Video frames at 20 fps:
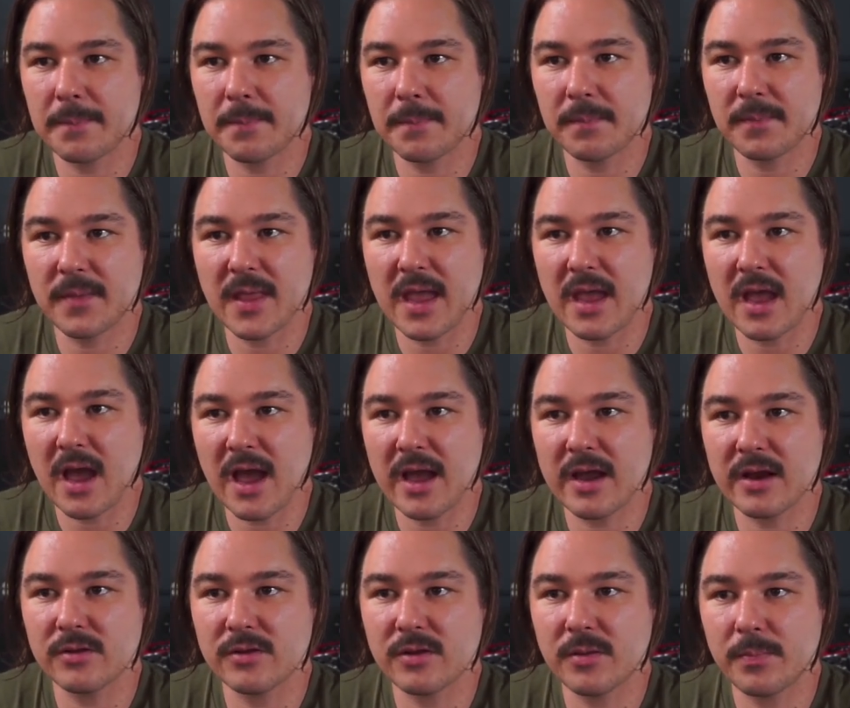they
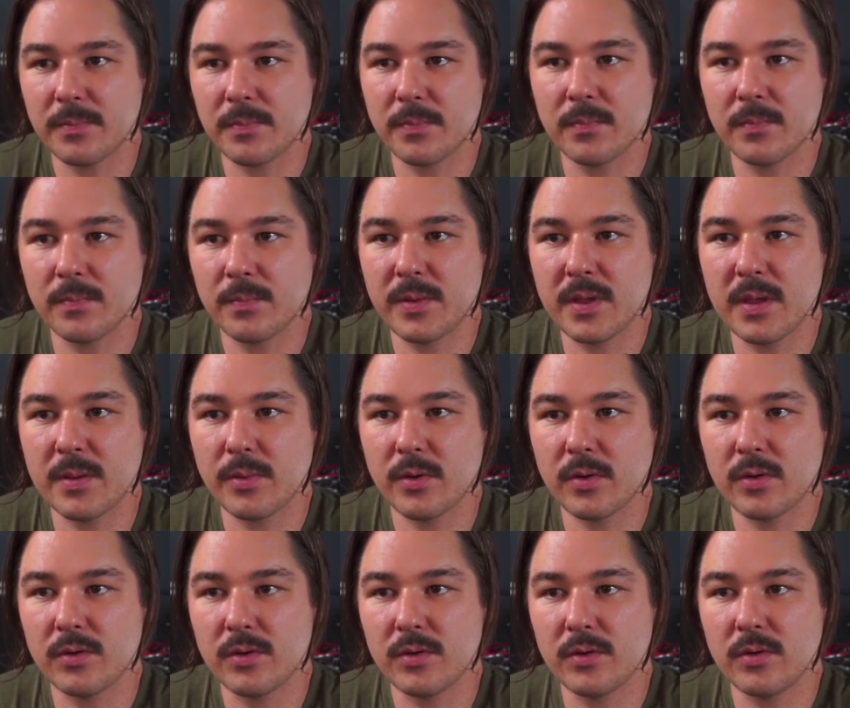hired the people
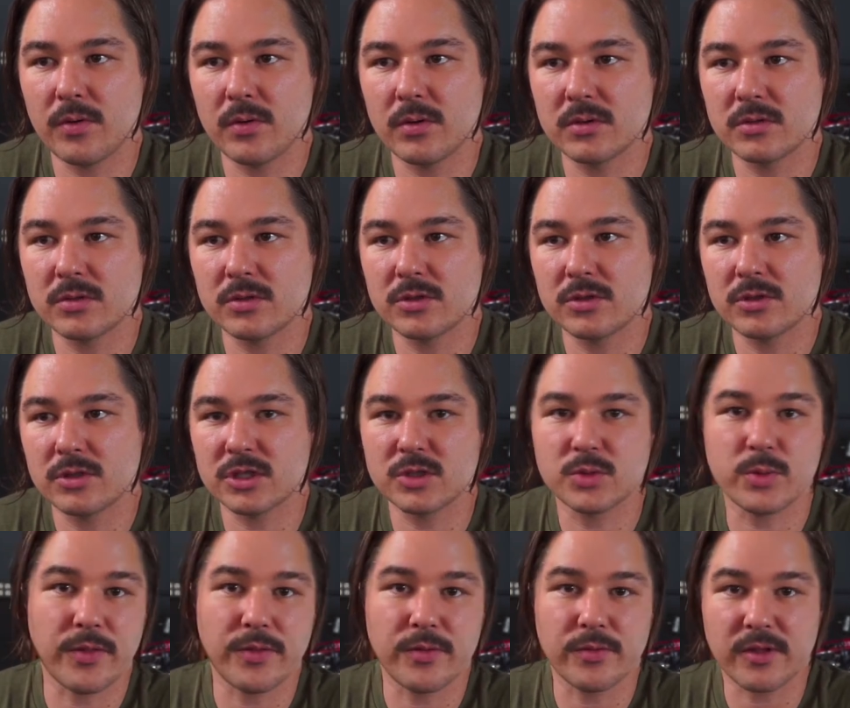who just
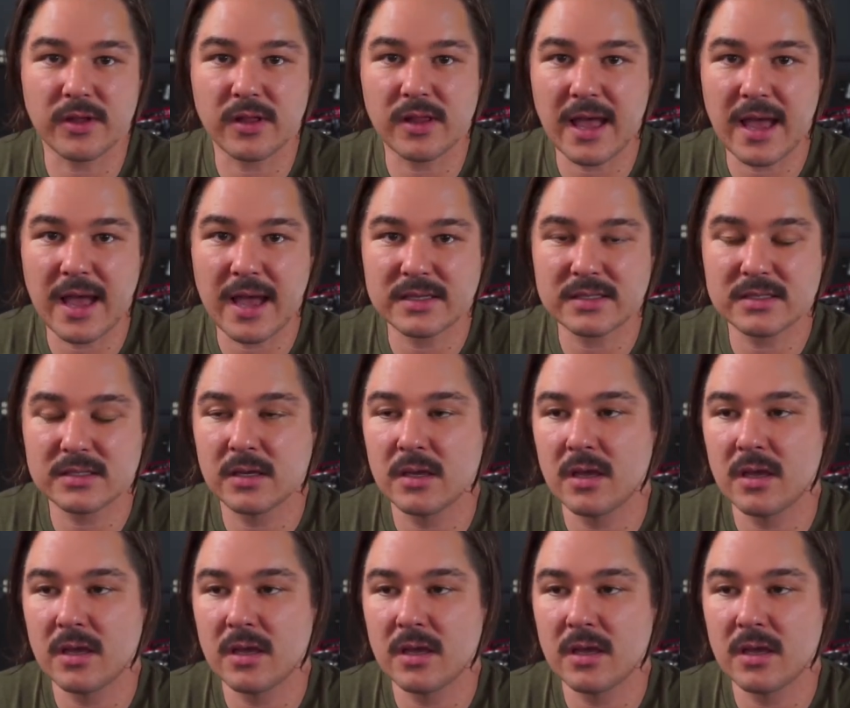went through the class.